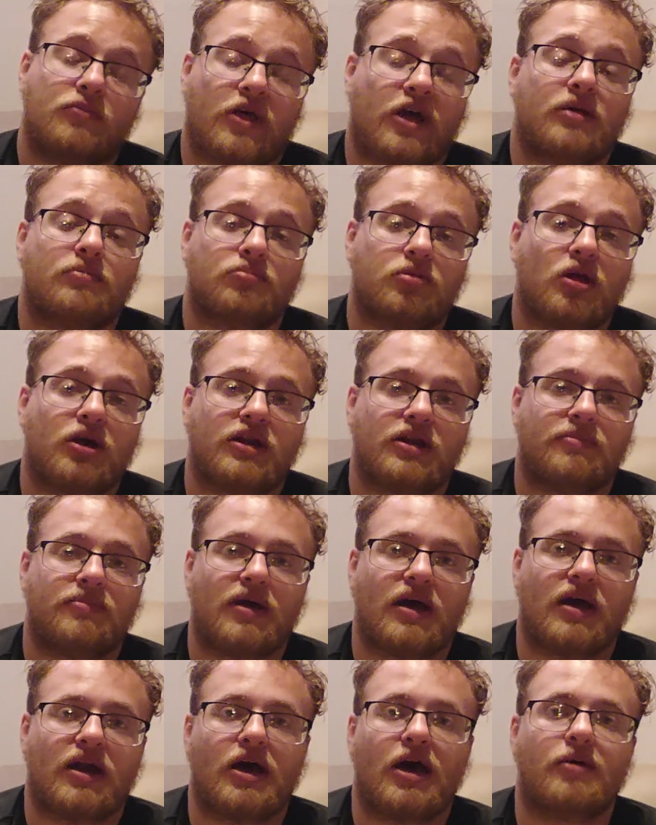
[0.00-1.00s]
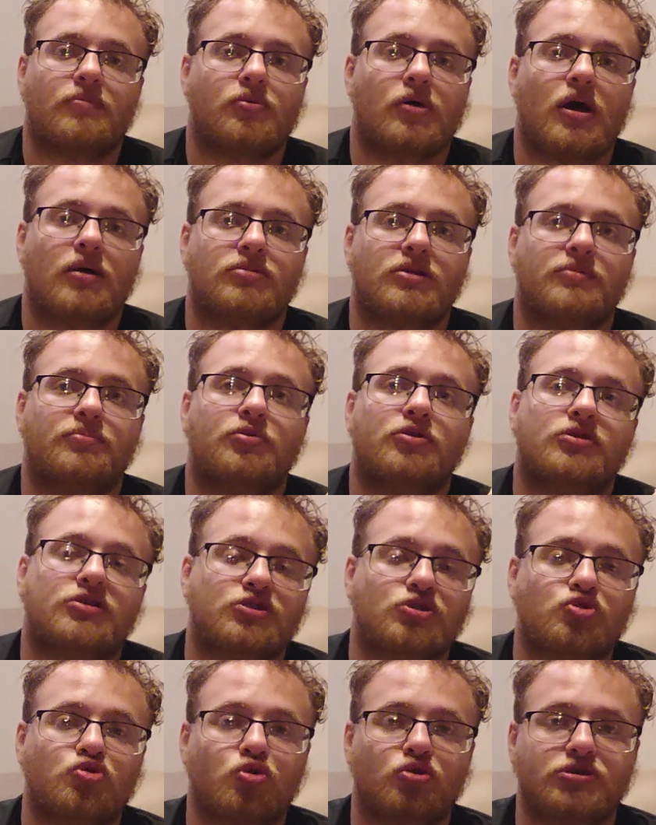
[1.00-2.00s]
like Bloody Bad, I'd probably put
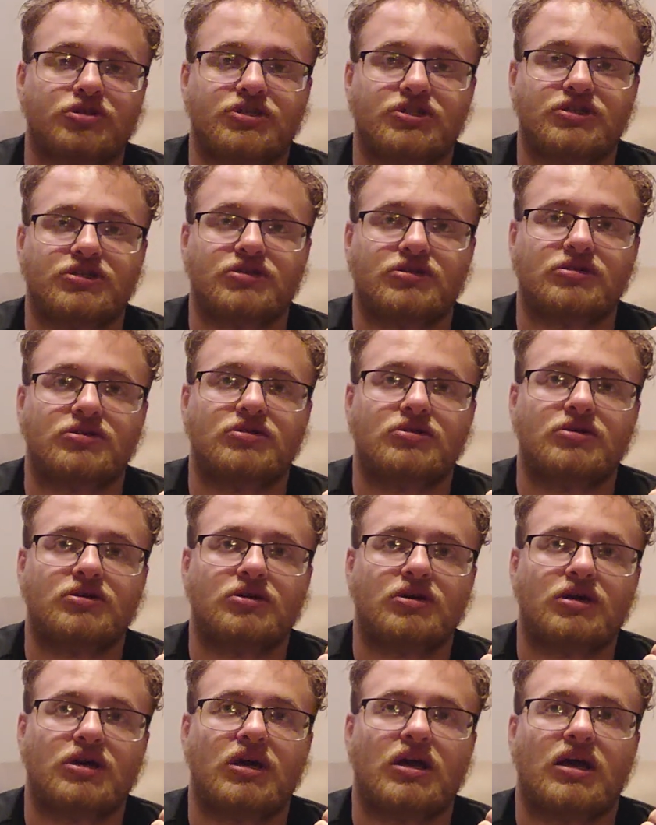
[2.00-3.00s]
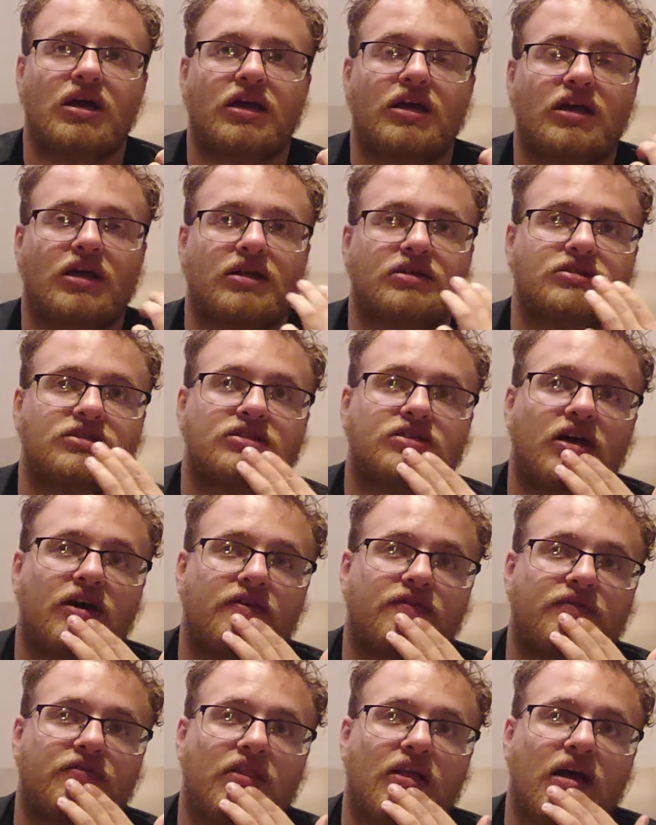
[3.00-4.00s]
distortion, and
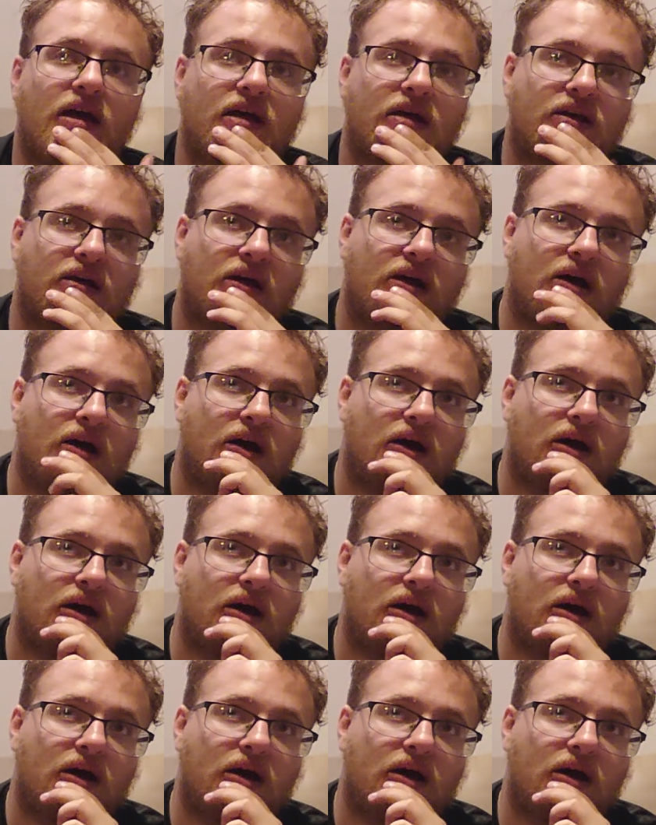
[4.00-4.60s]
stuff like